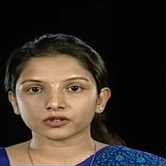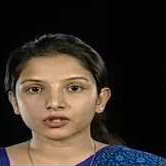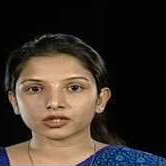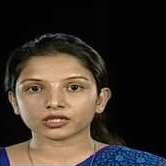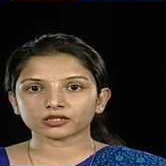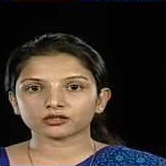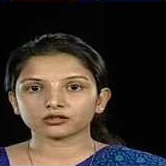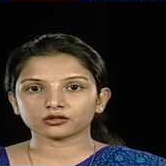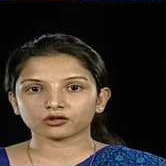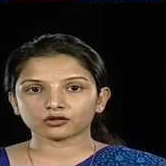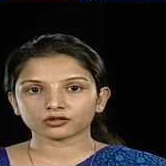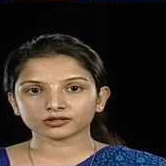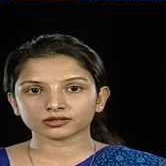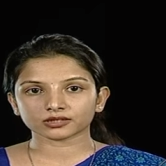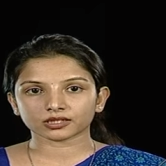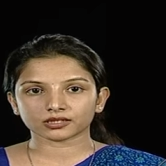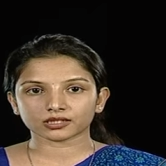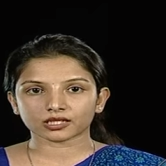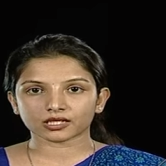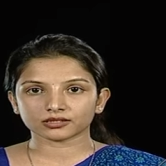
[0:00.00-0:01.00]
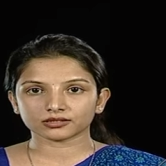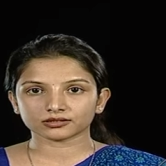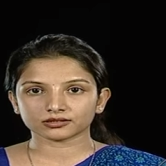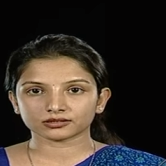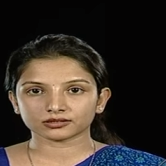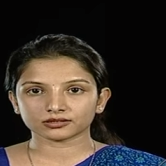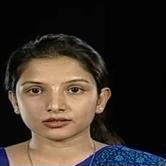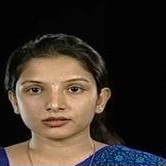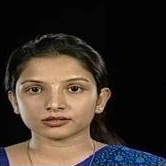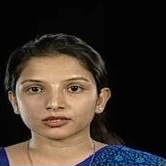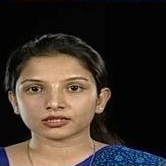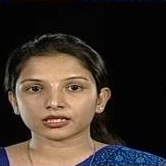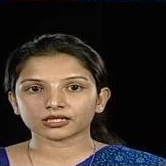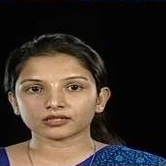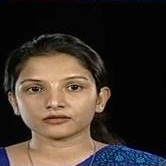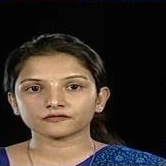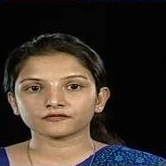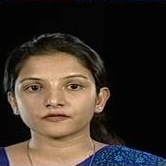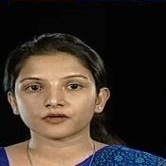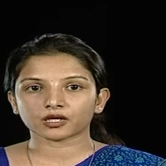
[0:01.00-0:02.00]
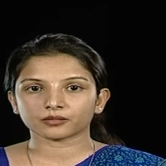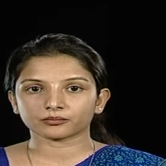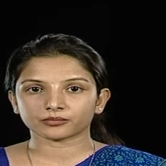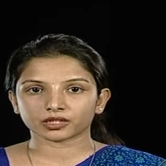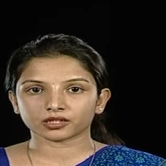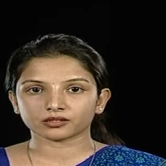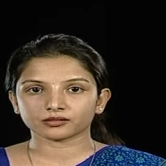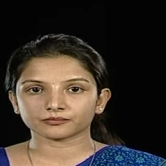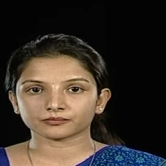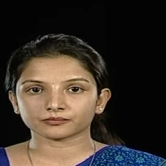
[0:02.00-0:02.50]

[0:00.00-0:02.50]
and loss analysis in farming.